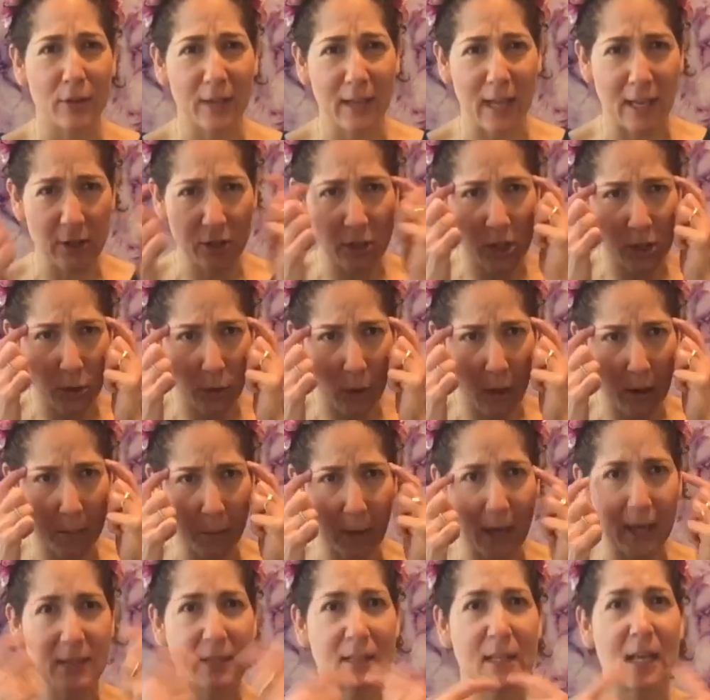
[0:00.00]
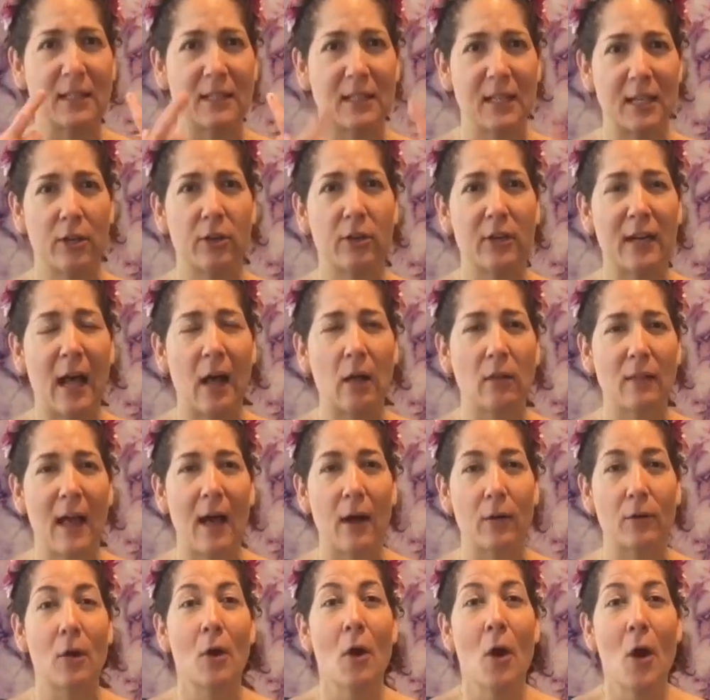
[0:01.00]
again just so our brains get to hear it out
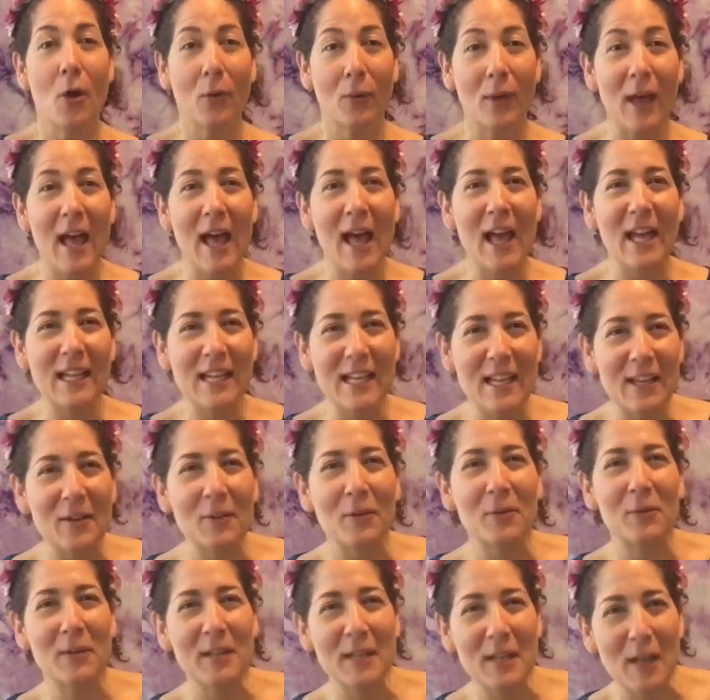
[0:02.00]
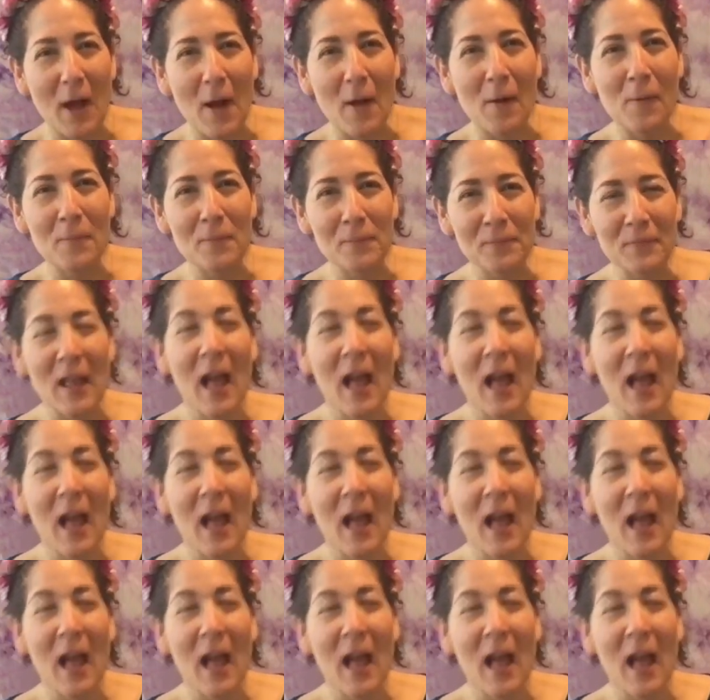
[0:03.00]
loud. Ready, here we go.